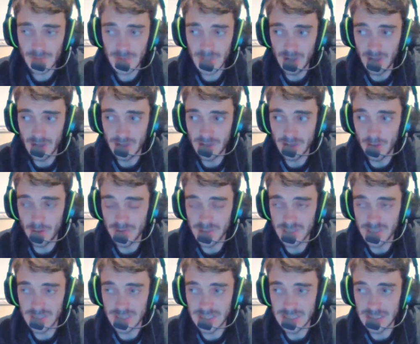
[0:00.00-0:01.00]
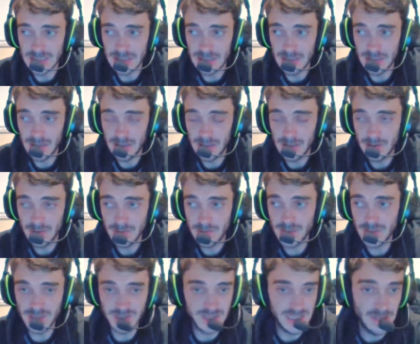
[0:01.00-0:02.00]
obviously
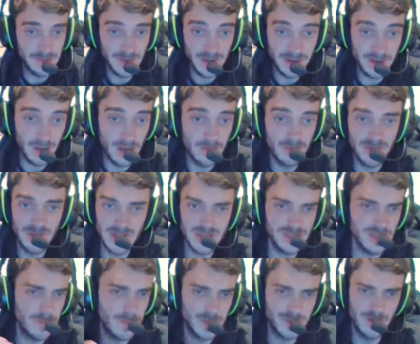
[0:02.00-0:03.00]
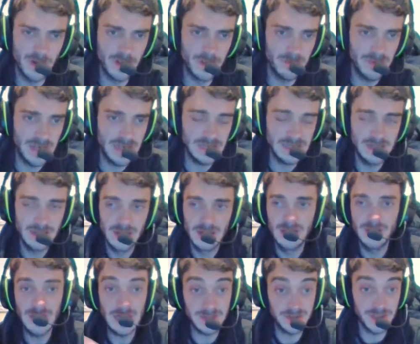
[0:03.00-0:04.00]
just the FA Cup, but they're so much further back.
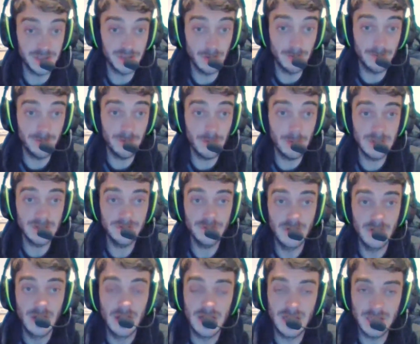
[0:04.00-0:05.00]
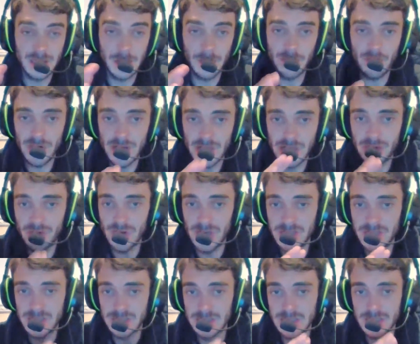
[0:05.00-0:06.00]
That's the top five. It's going to be really
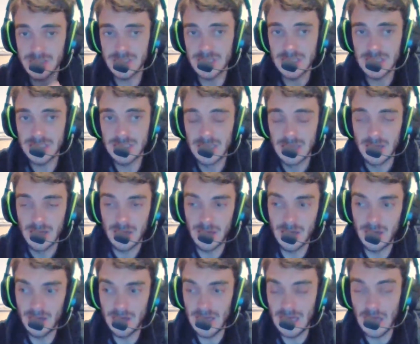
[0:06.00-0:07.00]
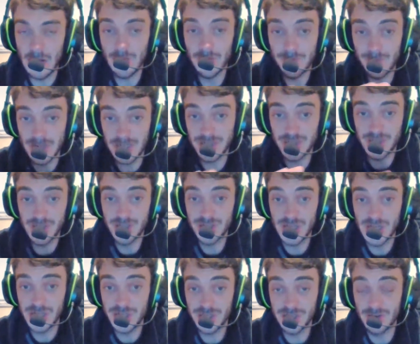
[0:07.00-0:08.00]
interesting to see how the fixture
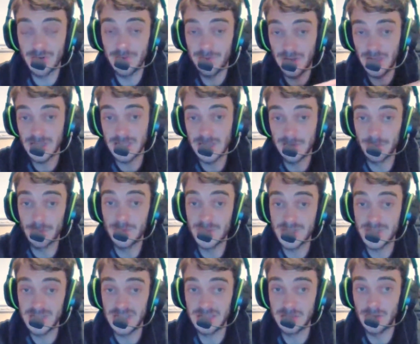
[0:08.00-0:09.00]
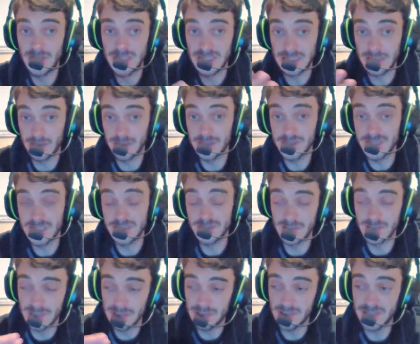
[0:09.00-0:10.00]
congestion affects Liverpool this season like it did last season,
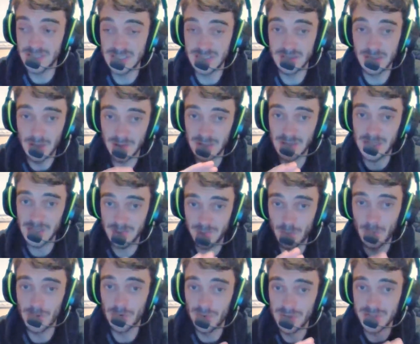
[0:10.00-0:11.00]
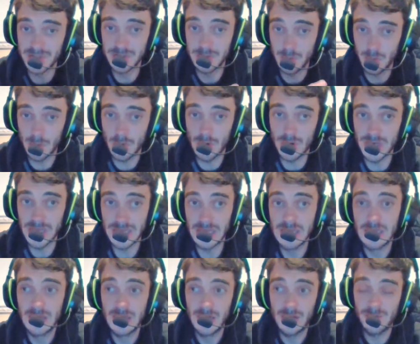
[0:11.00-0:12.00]
because last season I think that's one of the reasons why
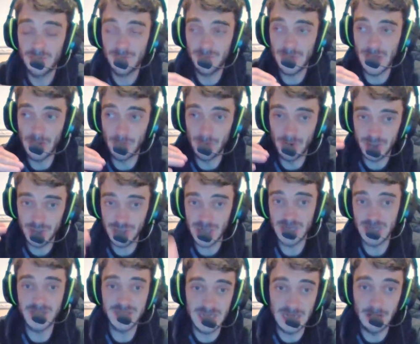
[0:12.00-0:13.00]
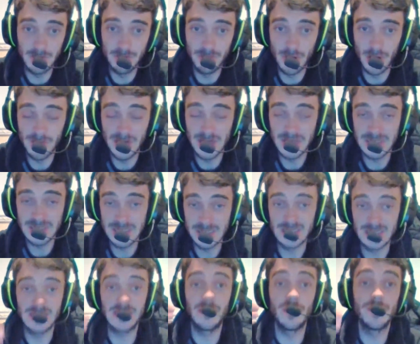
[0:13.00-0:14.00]
they were chased down by Man
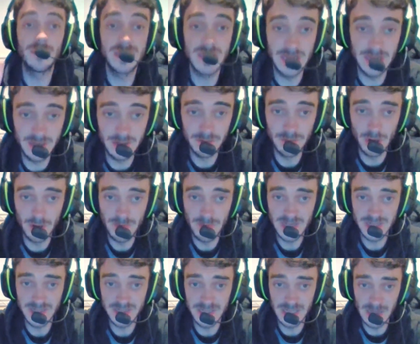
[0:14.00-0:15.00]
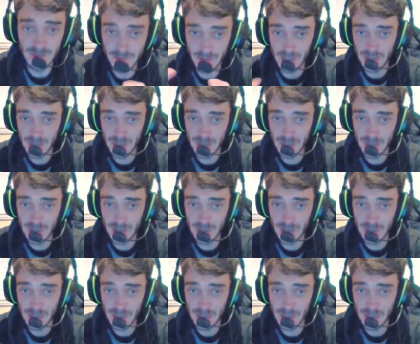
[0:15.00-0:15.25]
City and overtaken by Man City. Even